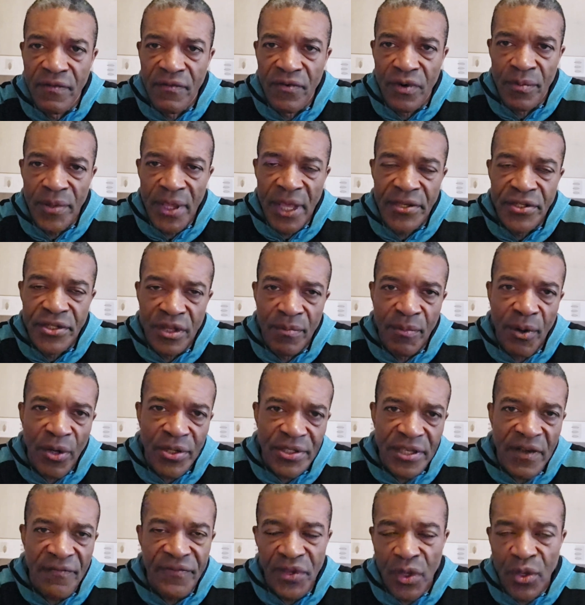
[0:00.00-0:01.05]
from the edge of the
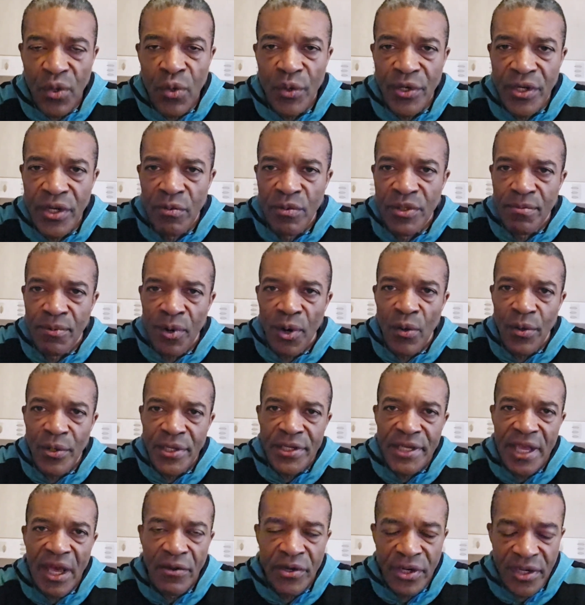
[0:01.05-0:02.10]
box after Cunha was broken
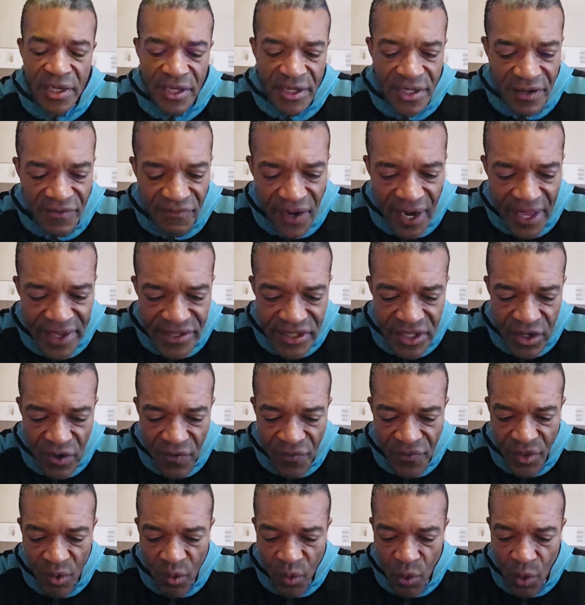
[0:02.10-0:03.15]
down and it deflected
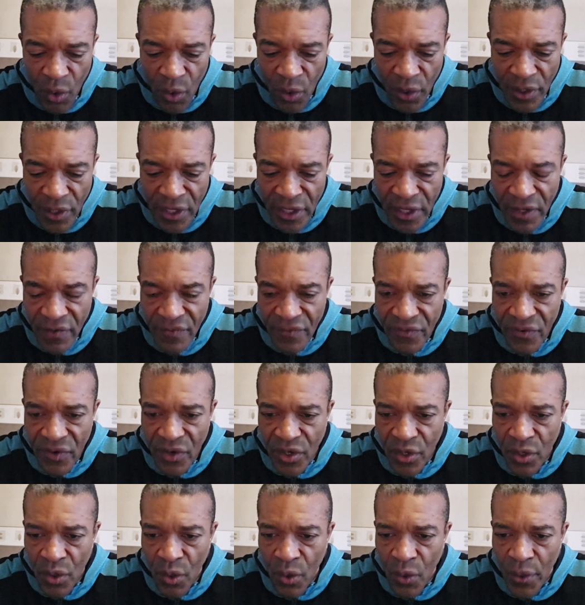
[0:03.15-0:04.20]
off the wall for a
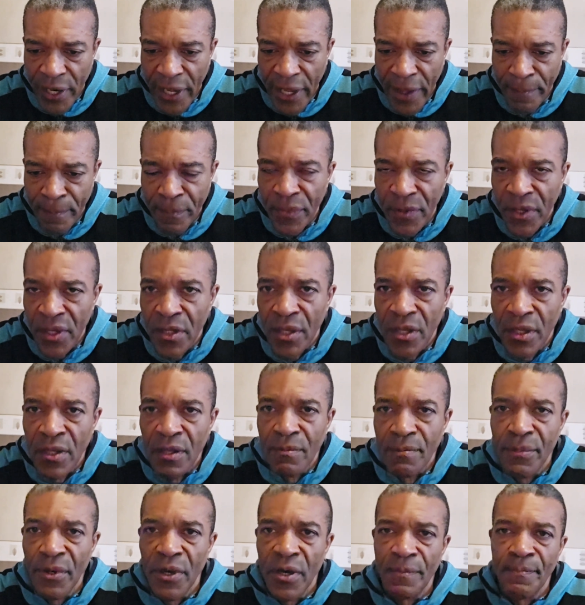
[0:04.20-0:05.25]
corner.
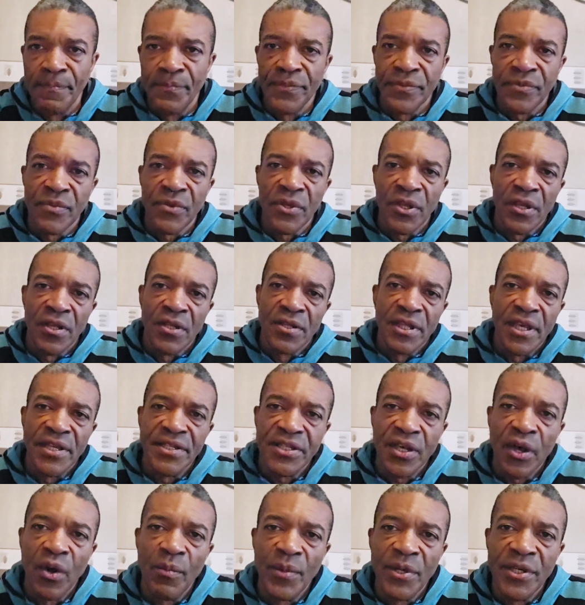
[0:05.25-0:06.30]
But there's
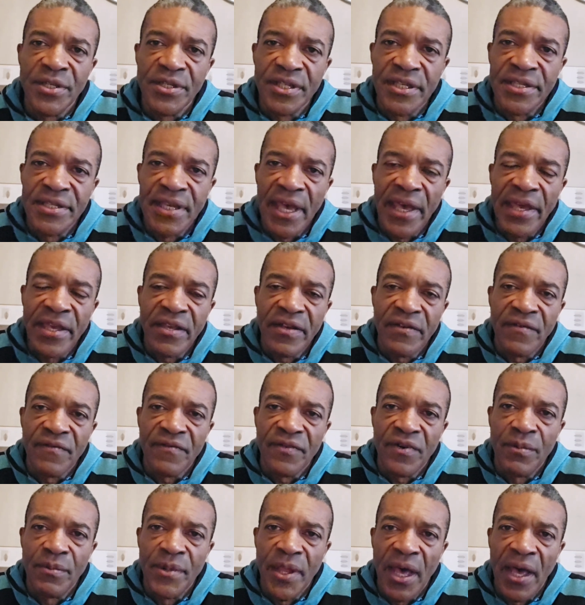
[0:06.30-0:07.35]
so much to take
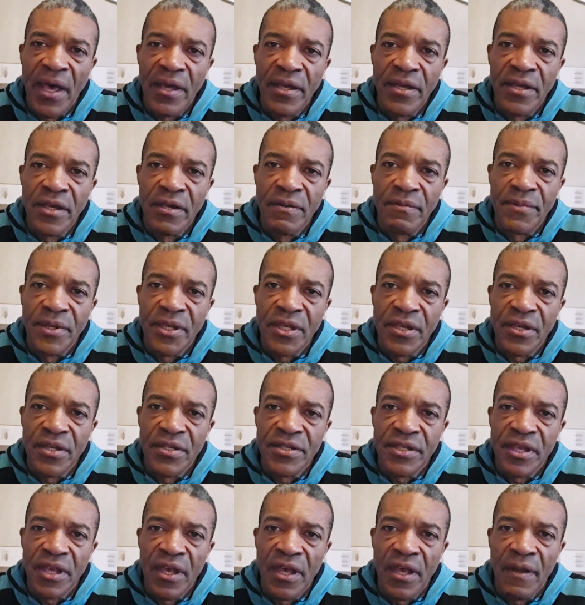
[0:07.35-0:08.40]
from that, because